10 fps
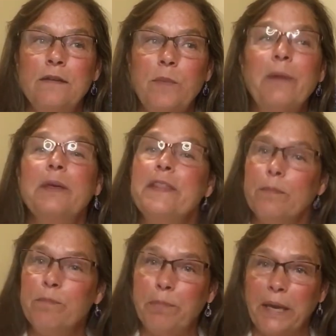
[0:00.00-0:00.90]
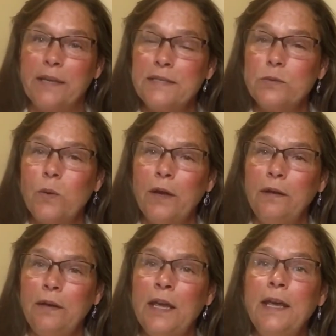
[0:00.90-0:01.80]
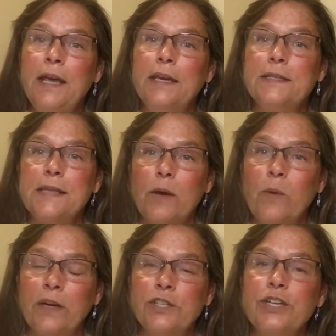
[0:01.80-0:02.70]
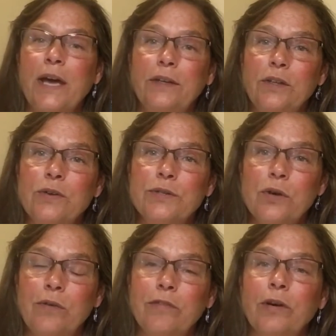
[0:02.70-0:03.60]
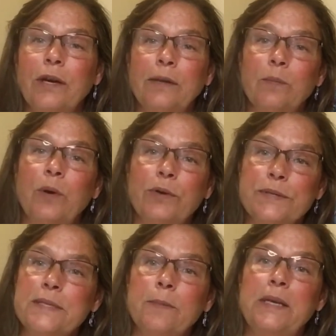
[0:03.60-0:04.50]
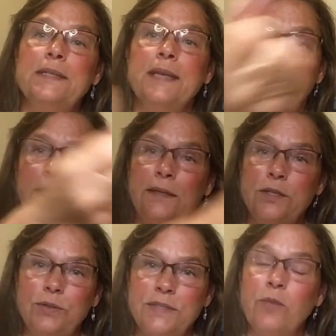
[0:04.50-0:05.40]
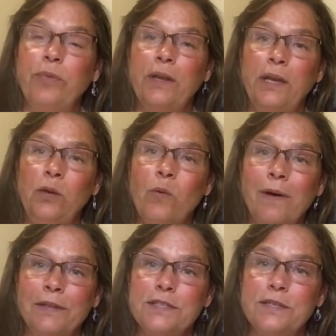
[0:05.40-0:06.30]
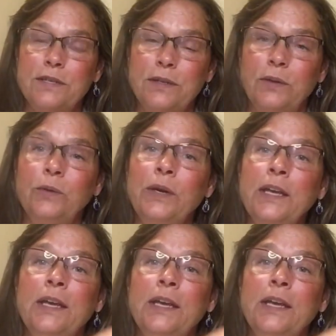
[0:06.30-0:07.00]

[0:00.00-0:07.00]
Probably the biggest one is that when a child goes over and pulls somebody's hand to something he wants to do,